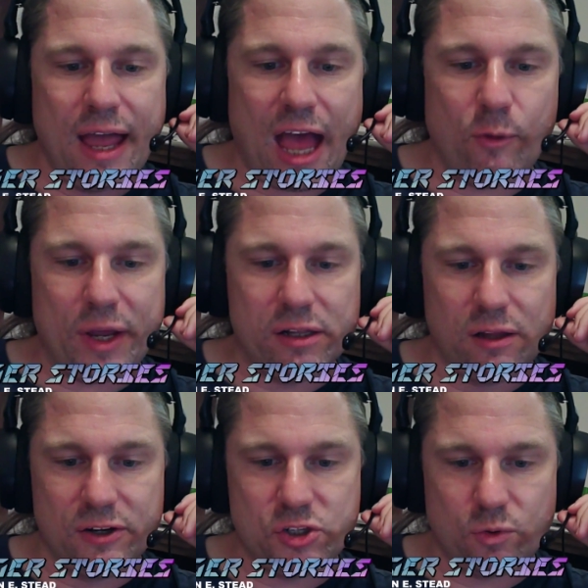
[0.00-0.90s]
and we
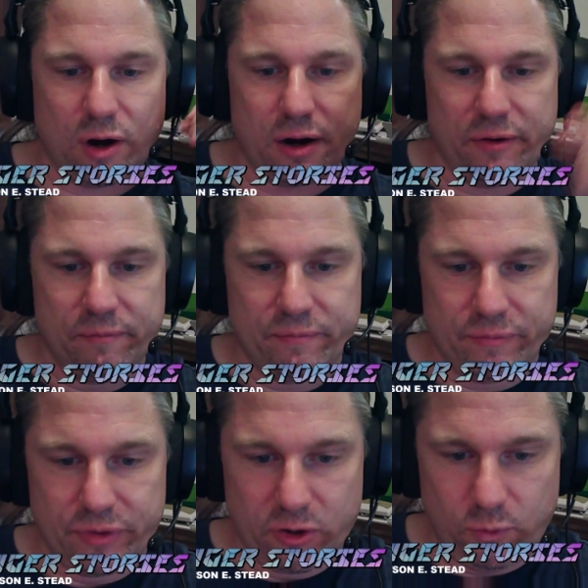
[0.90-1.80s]
clung to
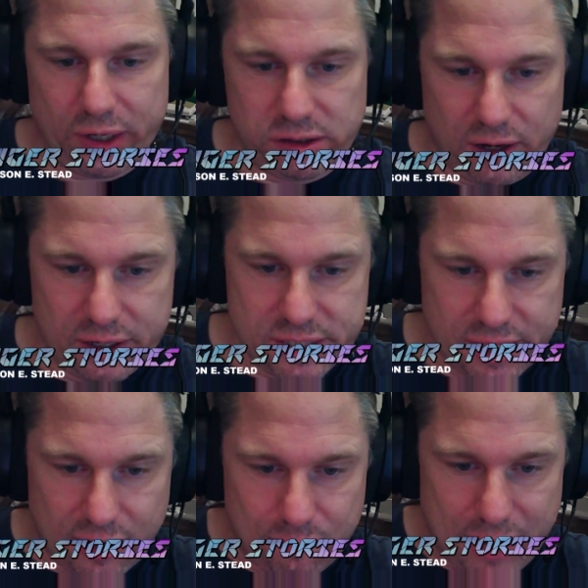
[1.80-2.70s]

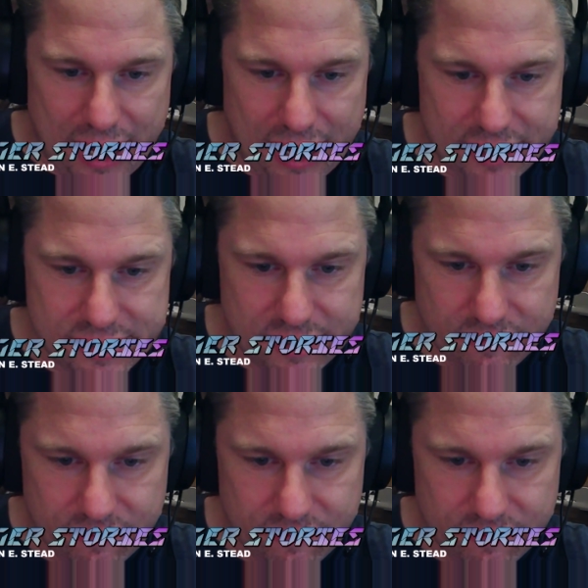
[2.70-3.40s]
their backs